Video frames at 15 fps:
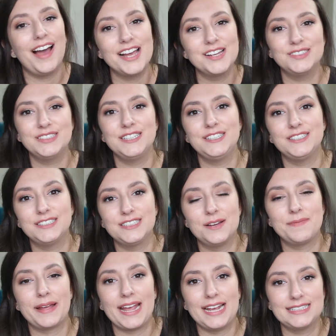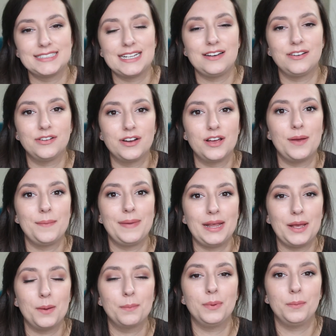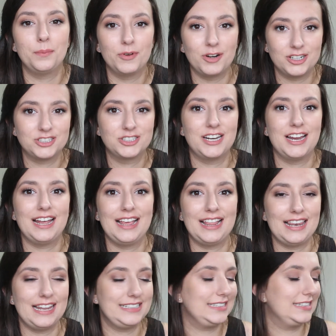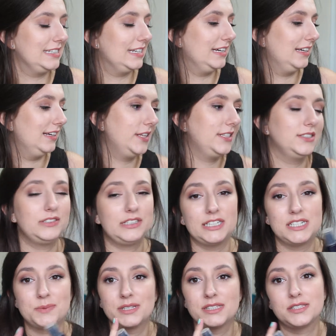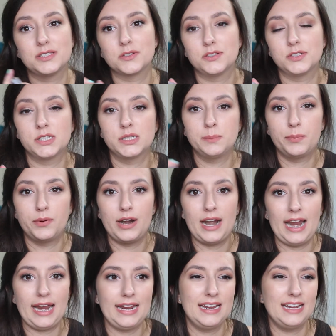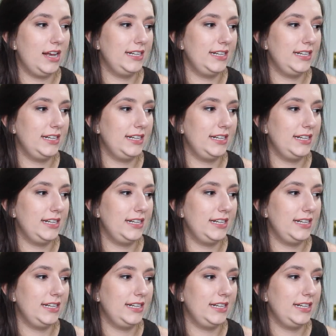I also used up my Estee Lauder Makeup Brush Cleanser. This is really nice because it's got a spray.